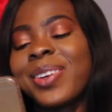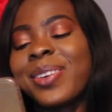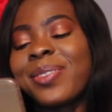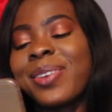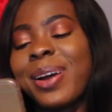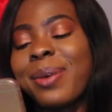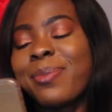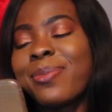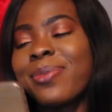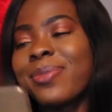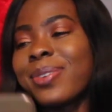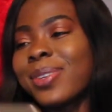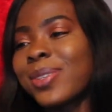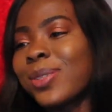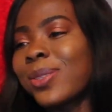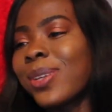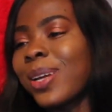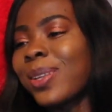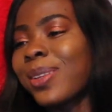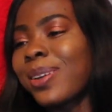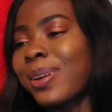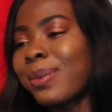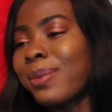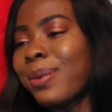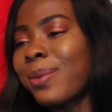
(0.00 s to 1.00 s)

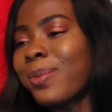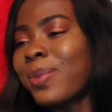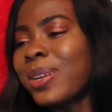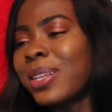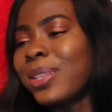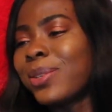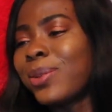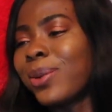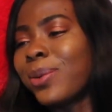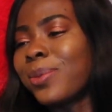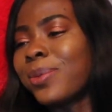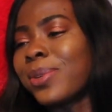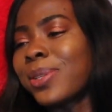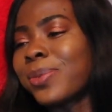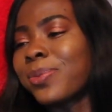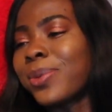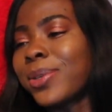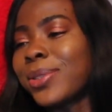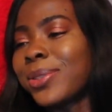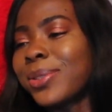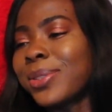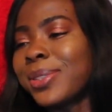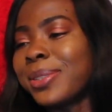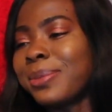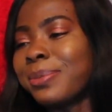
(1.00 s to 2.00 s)
Should I talk about when dog was
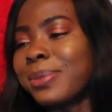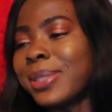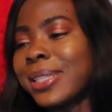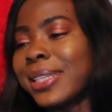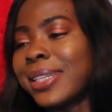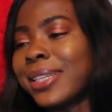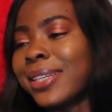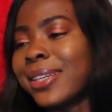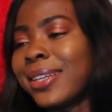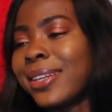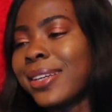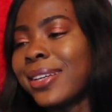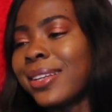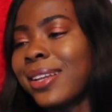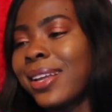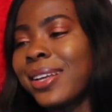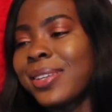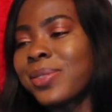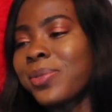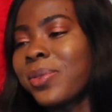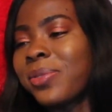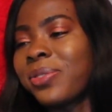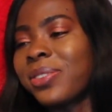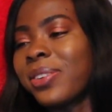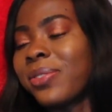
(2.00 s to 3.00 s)
pursuing me? What's
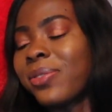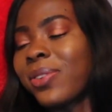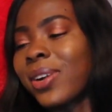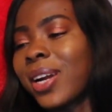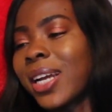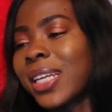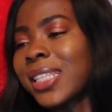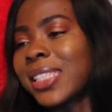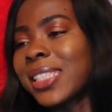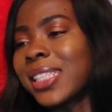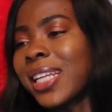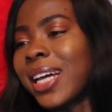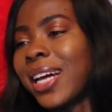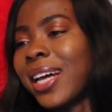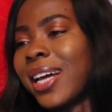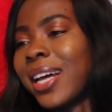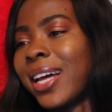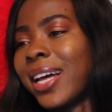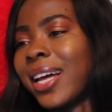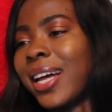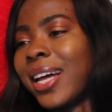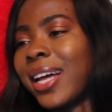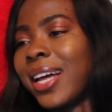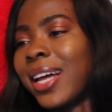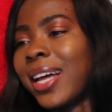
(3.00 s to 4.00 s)
your favorite now?
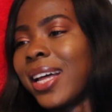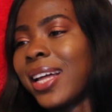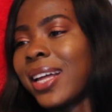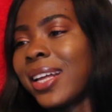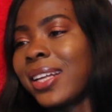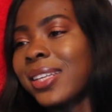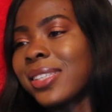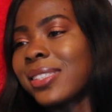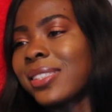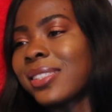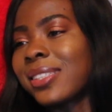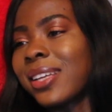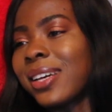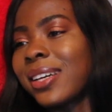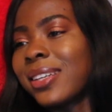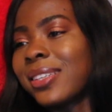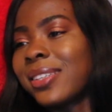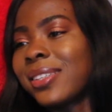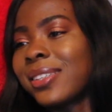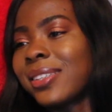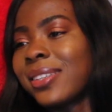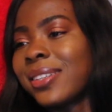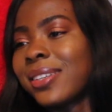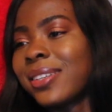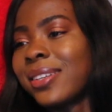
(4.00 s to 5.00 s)
That's
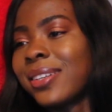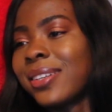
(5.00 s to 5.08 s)
sad.